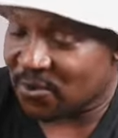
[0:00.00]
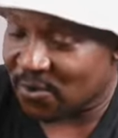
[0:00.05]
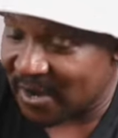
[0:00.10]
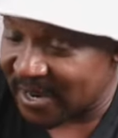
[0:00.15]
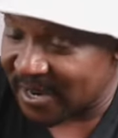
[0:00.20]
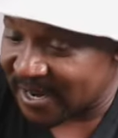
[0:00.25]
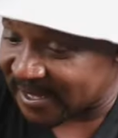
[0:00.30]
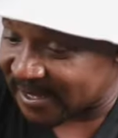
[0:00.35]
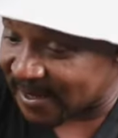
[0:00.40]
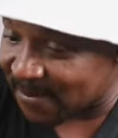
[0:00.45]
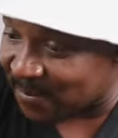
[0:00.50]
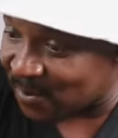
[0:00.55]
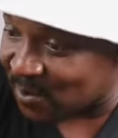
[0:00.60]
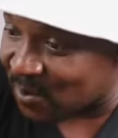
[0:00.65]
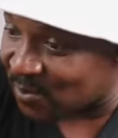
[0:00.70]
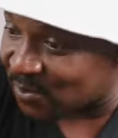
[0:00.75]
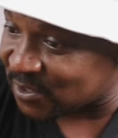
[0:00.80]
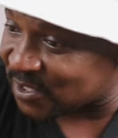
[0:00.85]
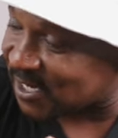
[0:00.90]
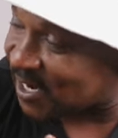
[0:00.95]
ended up
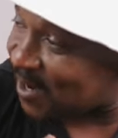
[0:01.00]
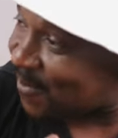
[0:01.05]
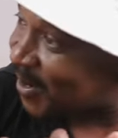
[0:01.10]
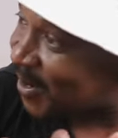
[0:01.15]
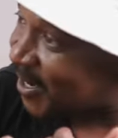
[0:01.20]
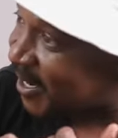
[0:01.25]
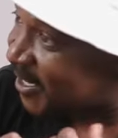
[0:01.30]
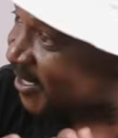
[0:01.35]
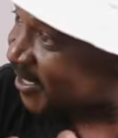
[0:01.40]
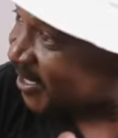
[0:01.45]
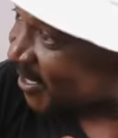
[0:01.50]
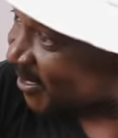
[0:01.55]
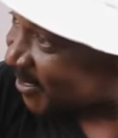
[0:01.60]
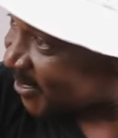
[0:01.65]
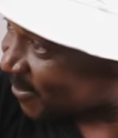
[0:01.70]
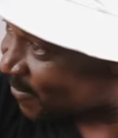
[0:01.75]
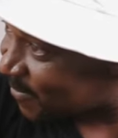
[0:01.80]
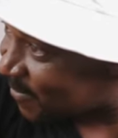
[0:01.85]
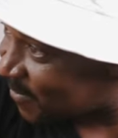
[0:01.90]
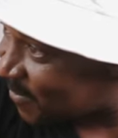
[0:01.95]
coaching our national
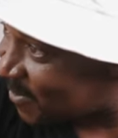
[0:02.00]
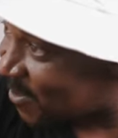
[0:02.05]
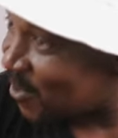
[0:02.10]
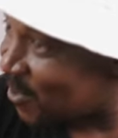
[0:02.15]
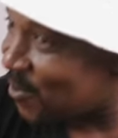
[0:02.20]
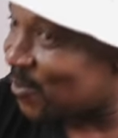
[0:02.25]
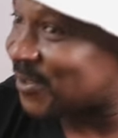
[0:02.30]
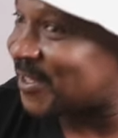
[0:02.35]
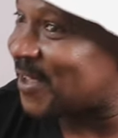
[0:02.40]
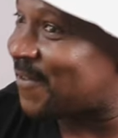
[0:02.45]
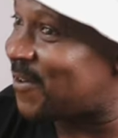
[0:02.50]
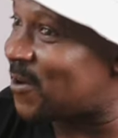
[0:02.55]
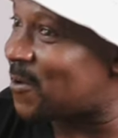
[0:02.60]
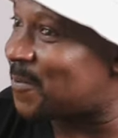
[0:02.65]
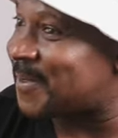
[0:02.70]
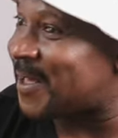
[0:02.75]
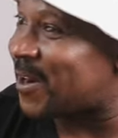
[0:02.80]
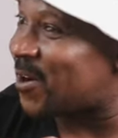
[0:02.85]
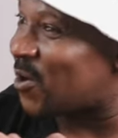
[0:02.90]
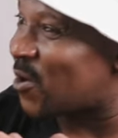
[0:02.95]
team. You
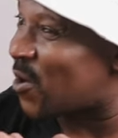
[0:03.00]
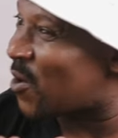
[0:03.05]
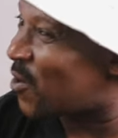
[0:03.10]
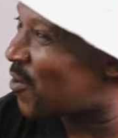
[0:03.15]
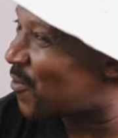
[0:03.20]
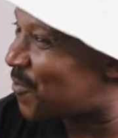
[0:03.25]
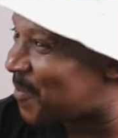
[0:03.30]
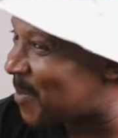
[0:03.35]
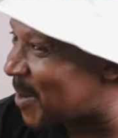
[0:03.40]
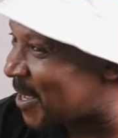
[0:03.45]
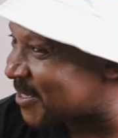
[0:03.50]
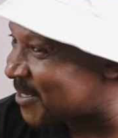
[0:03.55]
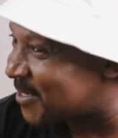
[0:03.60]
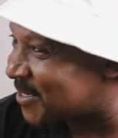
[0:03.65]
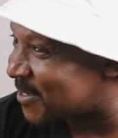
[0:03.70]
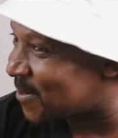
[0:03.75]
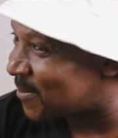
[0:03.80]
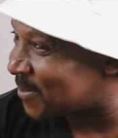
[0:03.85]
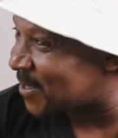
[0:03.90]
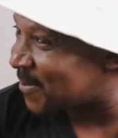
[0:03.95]
developed a lot of players in
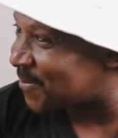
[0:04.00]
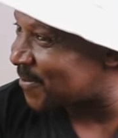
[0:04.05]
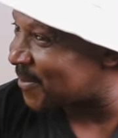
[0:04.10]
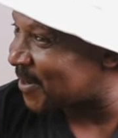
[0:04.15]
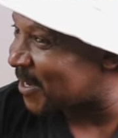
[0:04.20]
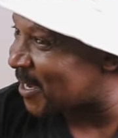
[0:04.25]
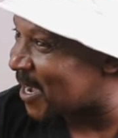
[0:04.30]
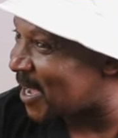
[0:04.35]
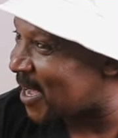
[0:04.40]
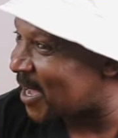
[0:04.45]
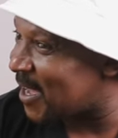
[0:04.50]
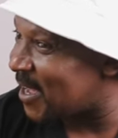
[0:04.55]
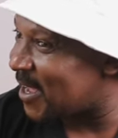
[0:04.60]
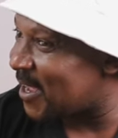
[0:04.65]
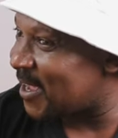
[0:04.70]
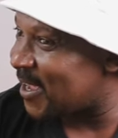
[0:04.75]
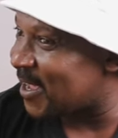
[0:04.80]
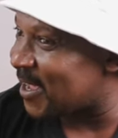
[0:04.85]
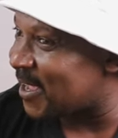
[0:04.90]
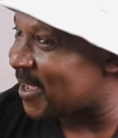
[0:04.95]
South Africa,
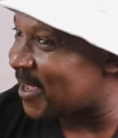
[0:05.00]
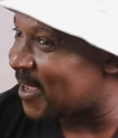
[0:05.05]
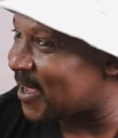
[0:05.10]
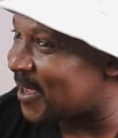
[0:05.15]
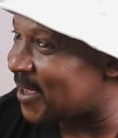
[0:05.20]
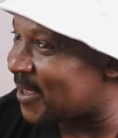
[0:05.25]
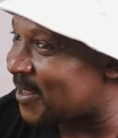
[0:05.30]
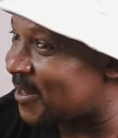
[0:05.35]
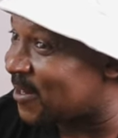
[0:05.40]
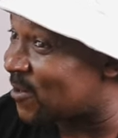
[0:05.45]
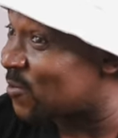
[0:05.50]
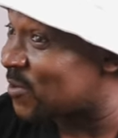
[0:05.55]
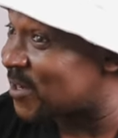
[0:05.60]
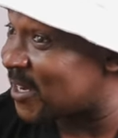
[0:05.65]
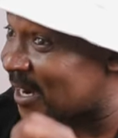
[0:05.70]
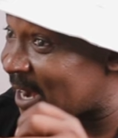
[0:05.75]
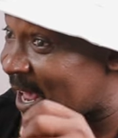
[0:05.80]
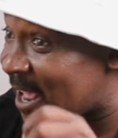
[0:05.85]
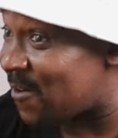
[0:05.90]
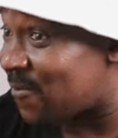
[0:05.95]
uh,
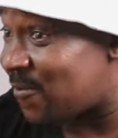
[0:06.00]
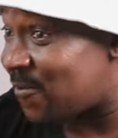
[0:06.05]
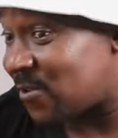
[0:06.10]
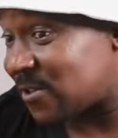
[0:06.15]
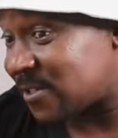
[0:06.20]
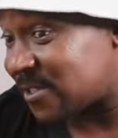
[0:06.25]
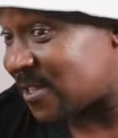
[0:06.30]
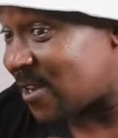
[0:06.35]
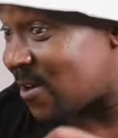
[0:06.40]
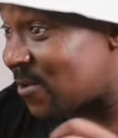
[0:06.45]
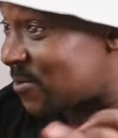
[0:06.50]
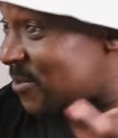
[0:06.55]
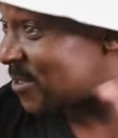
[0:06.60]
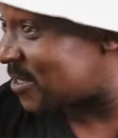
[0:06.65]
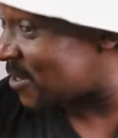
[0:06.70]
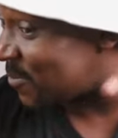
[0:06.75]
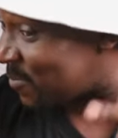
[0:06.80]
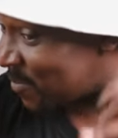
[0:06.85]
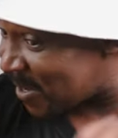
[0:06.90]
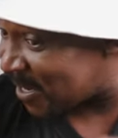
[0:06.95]
including Lyle Foster, who's
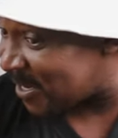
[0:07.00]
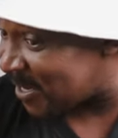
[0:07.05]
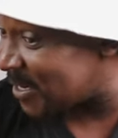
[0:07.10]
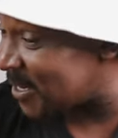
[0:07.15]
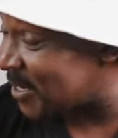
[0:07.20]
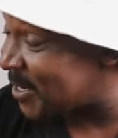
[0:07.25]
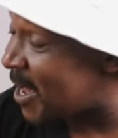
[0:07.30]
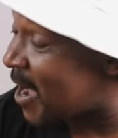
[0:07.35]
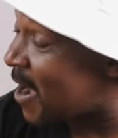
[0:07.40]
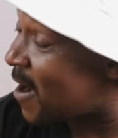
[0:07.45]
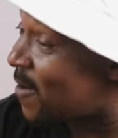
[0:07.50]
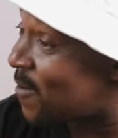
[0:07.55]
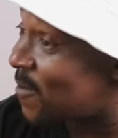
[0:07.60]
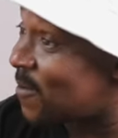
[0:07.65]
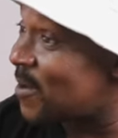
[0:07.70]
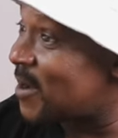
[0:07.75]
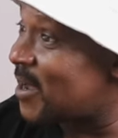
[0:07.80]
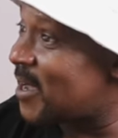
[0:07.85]
at Burnley now,